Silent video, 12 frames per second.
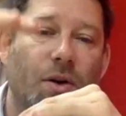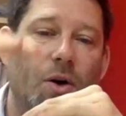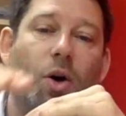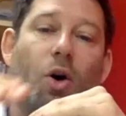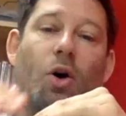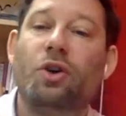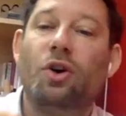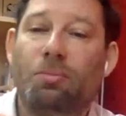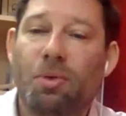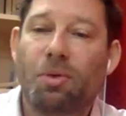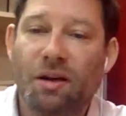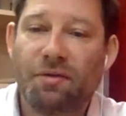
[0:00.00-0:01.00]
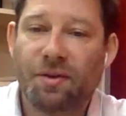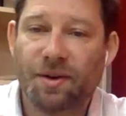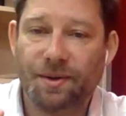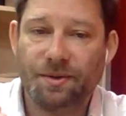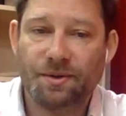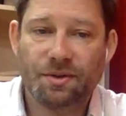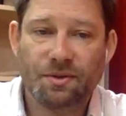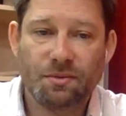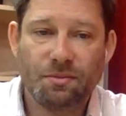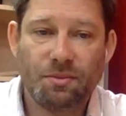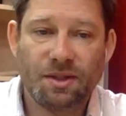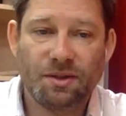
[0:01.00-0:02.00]
order or preference
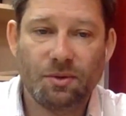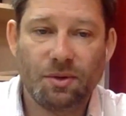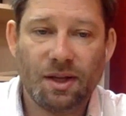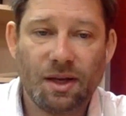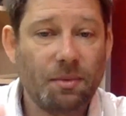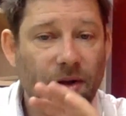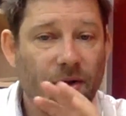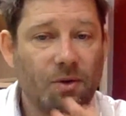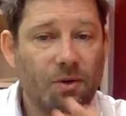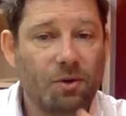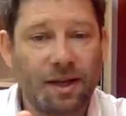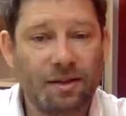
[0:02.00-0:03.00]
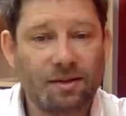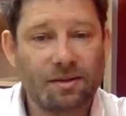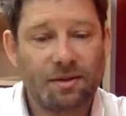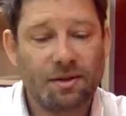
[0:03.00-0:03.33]
between them, great.